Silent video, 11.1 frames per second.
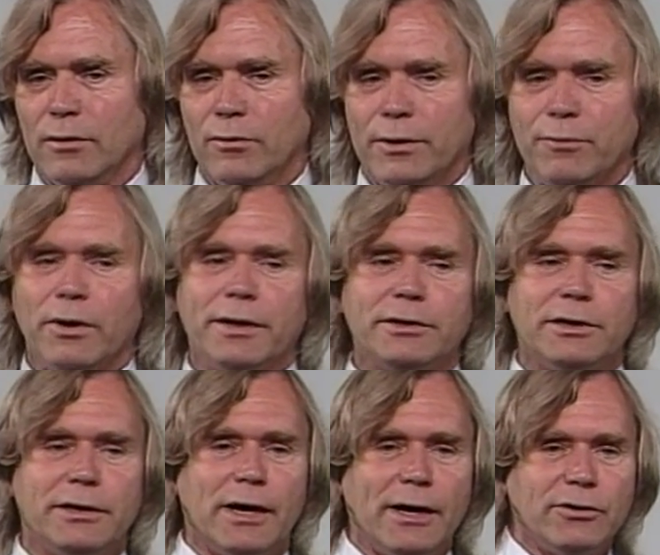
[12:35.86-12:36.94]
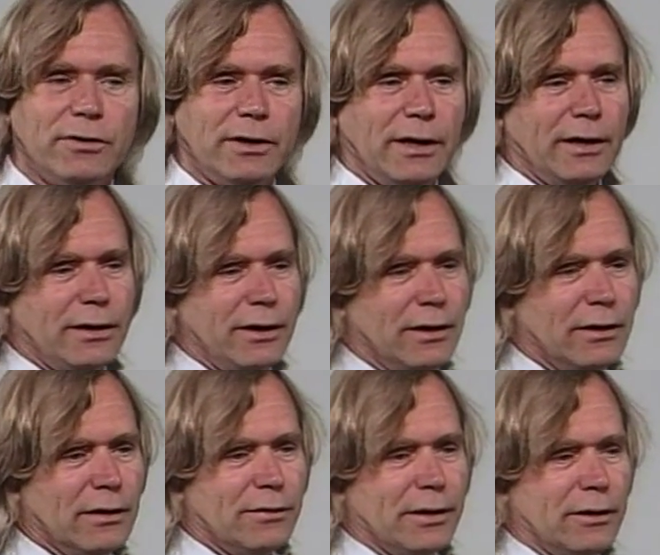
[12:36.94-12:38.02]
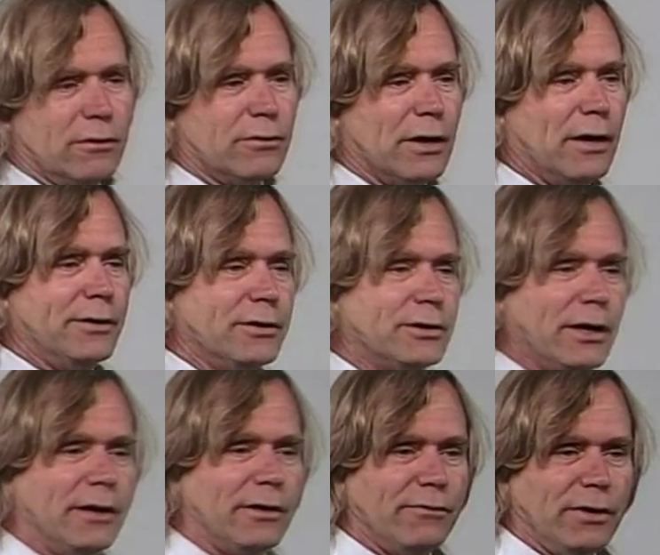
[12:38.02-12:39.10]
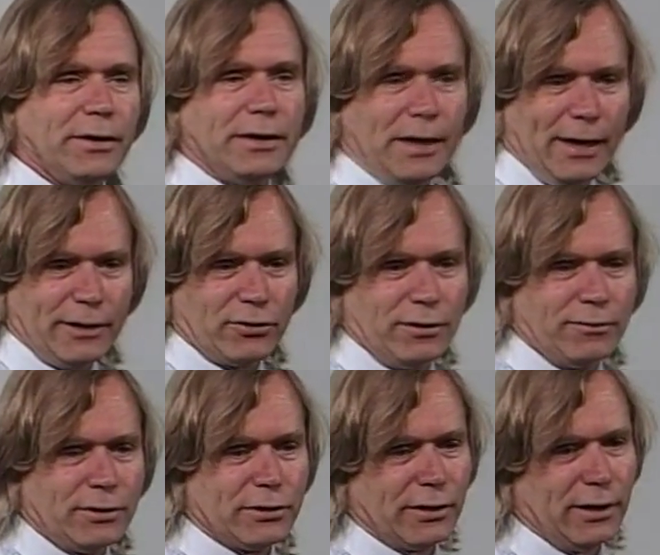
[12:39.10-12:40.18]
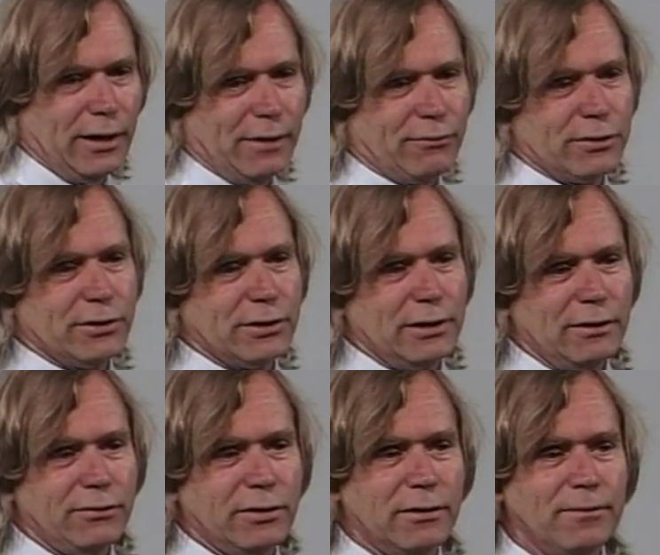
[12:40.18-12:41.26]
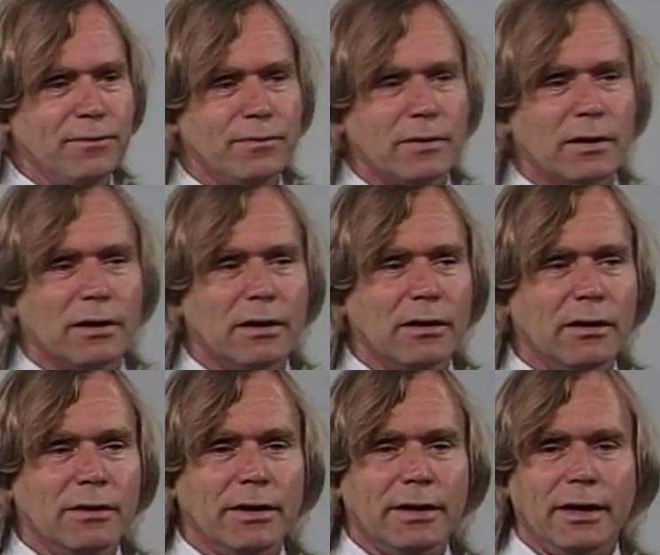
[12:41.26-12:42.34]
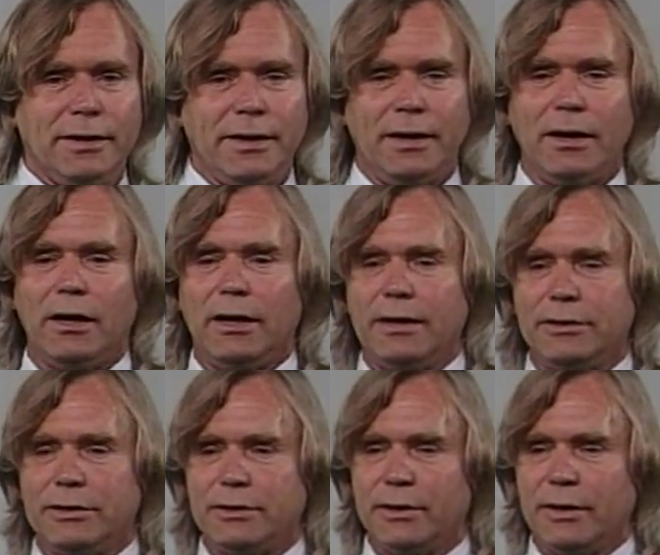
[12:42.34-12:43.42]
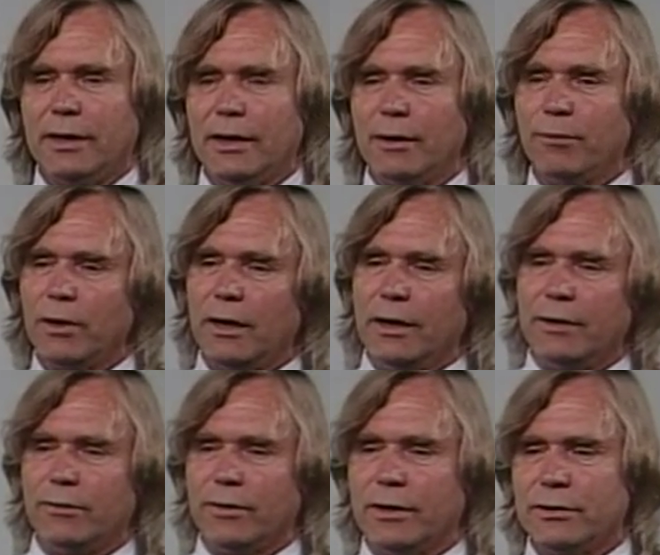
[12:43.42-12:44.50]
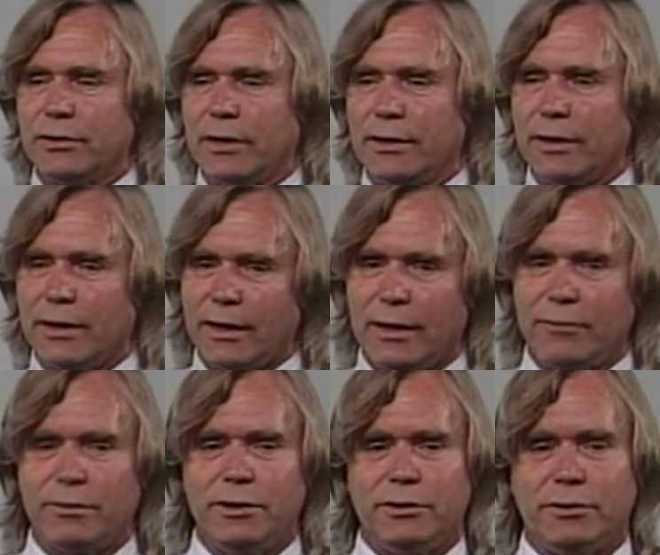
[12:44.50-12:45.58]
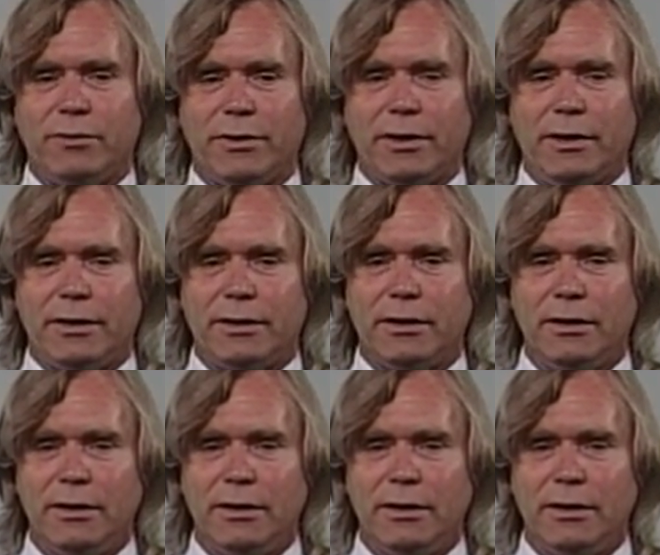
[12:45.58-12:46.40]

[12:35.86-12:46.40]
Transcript: When one is indoctrinated, they don't understand the very doctrine which they have received. They can't analyze it. They can't apply it with insight. They can't reason within it.